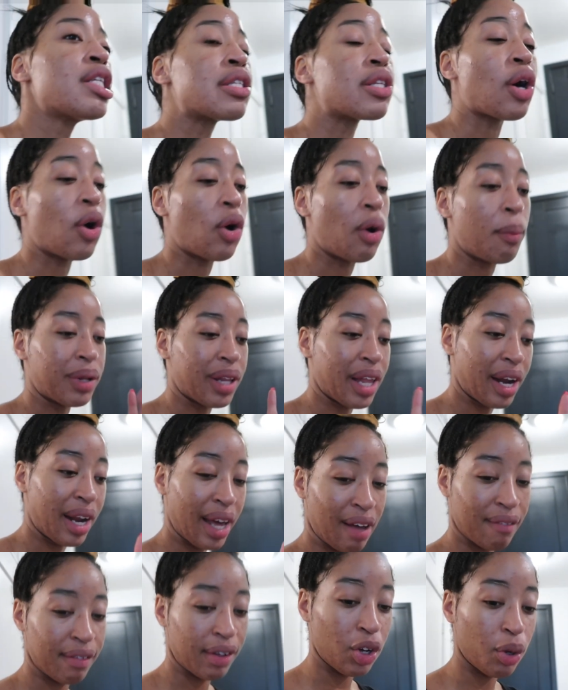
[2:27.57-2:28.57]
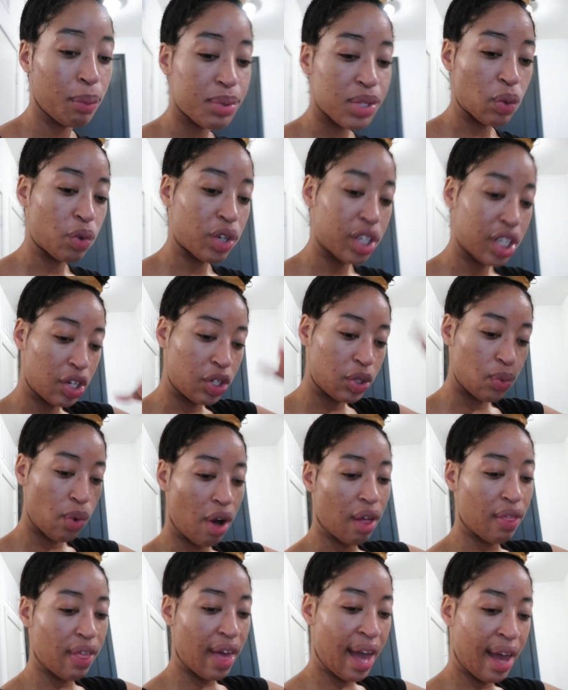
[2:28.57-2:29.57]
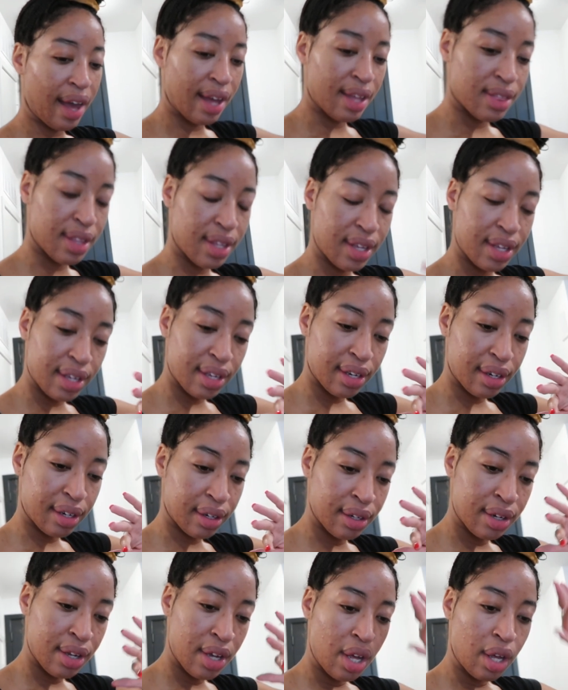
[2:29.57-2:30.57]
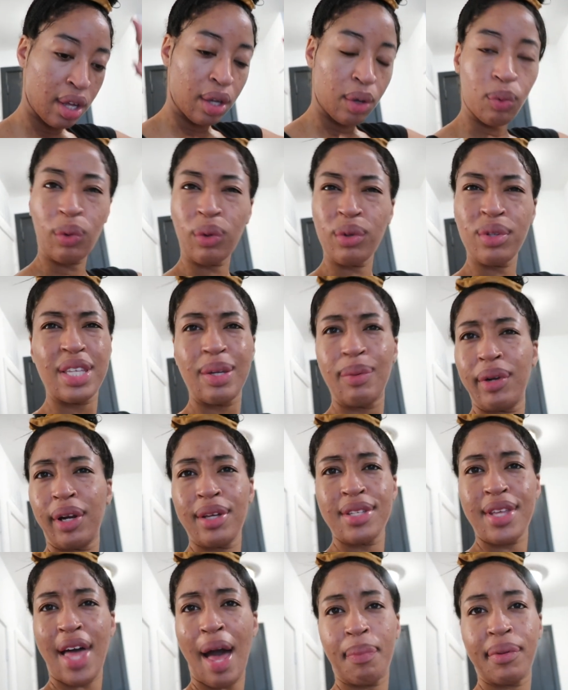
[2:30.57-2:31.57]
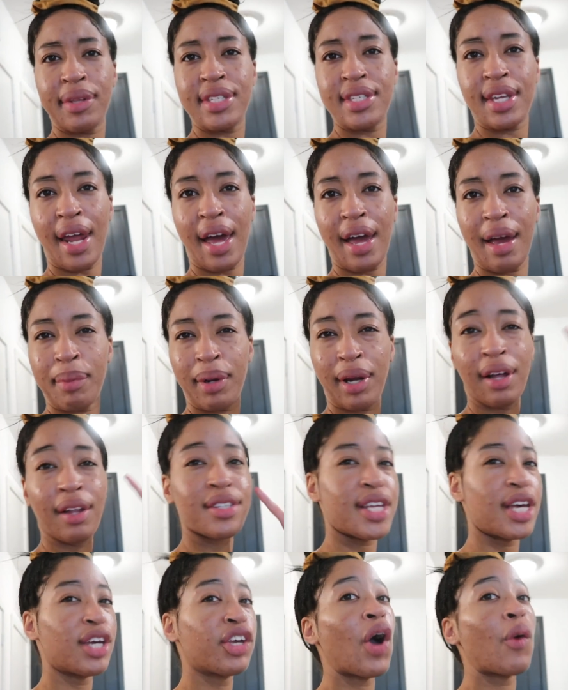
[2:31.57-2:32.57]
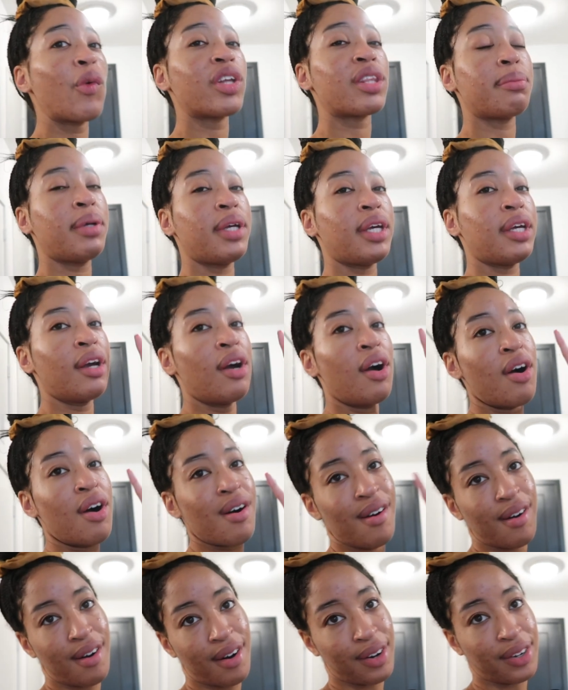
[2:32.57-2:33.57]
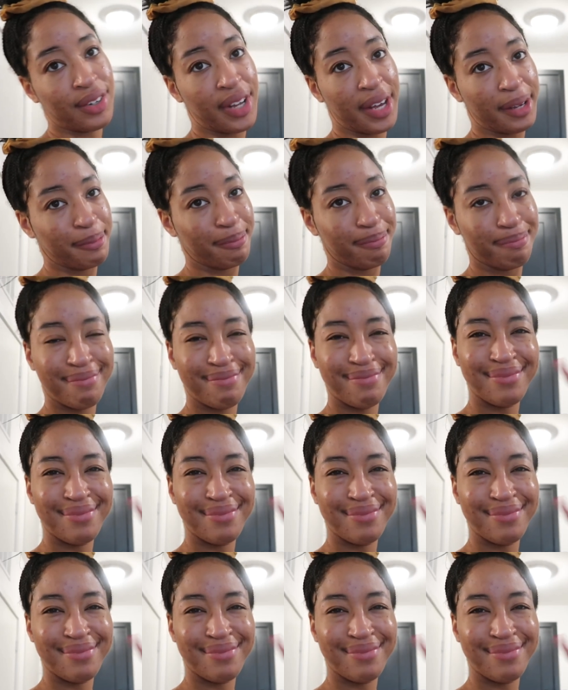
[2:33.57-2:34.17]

So I'm glad I have help. So we're gonna do all that and then we'll see what else happens today. But I'll take y'all with me all day.